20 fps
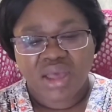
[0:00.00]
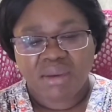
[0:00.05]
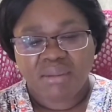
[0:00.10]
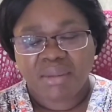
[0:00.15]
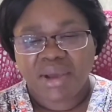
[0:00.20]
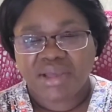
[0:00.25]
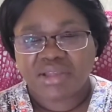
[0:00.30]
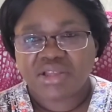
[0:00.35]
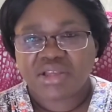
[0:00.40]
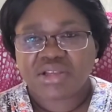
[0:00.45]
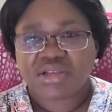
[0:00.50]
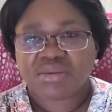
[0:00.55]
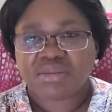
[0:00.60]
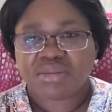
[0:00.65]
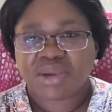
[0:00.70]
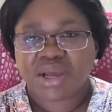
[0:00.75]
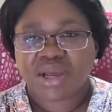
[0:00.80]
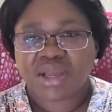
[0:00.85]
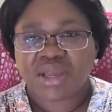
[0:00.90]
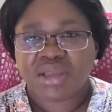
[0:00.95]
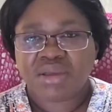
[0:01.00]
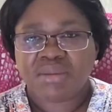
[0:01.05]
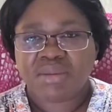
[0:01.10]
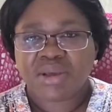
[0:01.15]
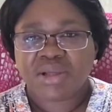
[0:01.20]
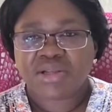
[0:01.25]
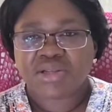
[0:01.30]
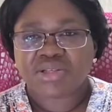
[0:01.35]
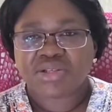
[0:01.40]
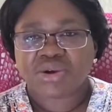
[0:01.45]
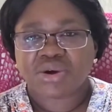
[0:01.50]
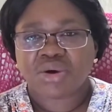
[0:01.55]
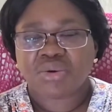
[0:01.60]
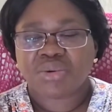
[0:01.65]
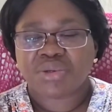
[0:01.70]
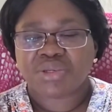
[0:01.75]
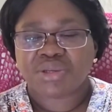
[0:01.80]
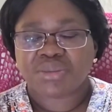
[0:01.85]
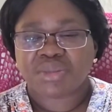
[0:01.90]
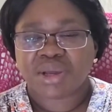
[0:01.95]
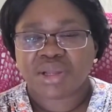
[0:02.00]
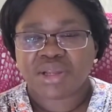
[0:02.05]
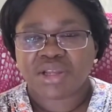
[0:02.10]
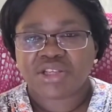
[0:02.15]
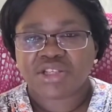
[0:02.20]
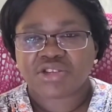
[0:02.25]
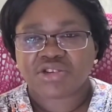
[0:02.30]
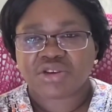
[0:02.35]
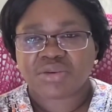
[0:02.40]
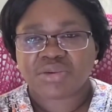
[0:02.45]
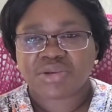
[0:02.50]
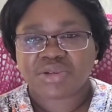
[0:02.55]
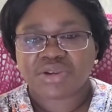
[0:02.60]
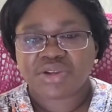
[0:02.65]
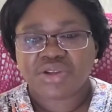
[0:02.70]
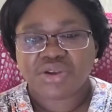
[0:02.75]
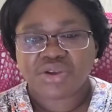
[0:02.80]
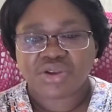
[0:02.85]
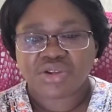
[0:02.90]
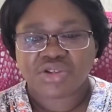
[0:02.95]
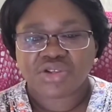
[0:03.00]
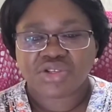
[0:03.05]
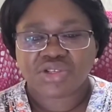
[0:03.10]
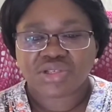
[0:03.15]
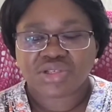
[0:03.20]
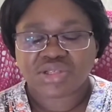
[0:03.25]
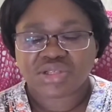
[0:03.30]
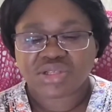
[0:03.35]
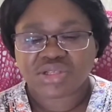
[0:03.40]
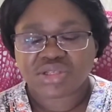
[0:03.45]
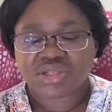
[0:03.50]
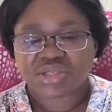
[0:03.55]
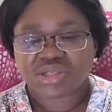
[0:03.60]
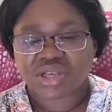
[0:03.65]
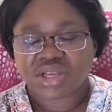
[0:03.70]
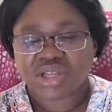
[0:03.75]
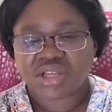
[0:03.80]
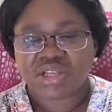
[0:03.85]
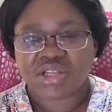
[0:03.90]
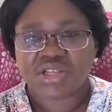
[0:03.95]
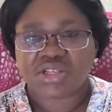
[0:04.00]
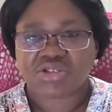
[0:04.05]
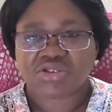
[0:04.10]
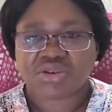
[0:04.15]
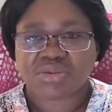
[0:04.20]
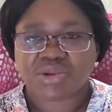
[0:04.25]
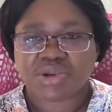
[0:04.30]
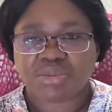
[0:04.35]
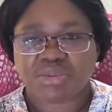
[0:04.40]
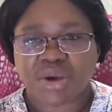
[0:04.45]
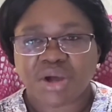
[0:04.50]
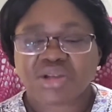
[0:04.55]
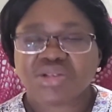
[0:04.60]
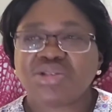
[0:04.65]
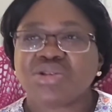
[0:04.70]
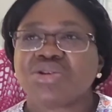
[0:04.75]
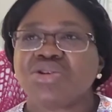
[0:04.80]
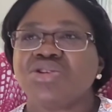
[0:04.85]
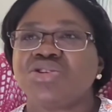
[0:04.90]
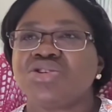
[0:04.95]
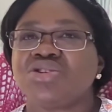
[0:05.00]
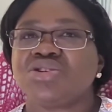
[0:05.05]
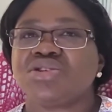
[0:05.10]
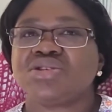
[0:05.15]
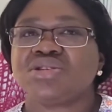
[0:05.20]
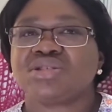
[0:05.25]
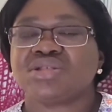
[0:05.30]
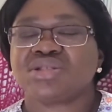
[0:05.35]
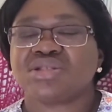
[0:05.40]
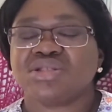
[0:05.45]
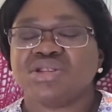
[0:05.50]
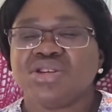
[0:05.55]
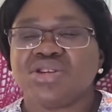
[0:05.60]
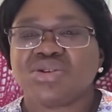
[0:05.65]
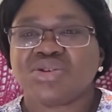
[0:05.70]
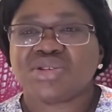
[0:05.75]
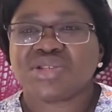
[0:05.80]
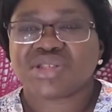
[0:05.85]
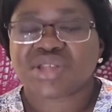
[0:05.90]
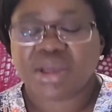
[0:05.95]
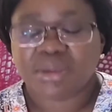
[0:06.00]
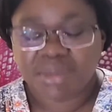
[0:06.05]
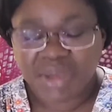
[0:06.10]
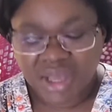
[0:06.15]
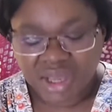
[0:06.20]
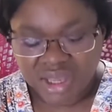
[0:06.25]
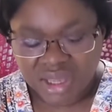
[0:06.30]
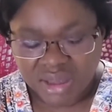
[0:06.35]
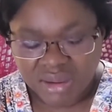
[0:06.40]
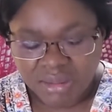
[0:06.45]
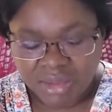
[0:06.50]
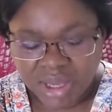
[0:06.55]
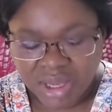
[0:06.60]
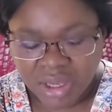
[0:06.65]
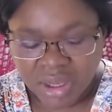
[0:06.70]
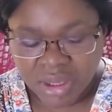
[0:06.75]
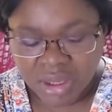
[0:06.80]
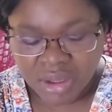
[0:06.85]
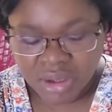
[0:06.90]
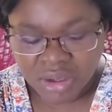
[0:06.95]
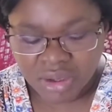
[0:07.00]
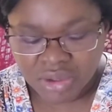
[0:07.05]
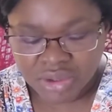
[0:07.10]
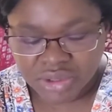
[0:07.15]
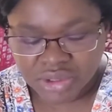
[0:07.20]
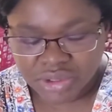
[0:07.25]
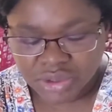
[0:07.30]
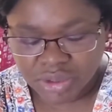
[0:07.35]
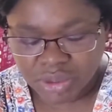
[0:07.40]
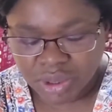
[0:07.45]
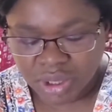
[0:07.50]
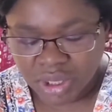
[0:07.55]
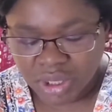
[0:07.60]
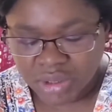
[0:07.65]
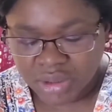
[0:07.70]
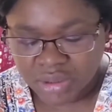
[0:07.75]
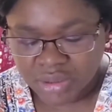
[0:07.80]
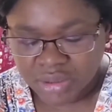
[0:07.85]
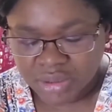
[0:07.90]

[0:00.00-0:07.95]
my email is always in my description. You can just in the description box. You could just, send me an email or so on,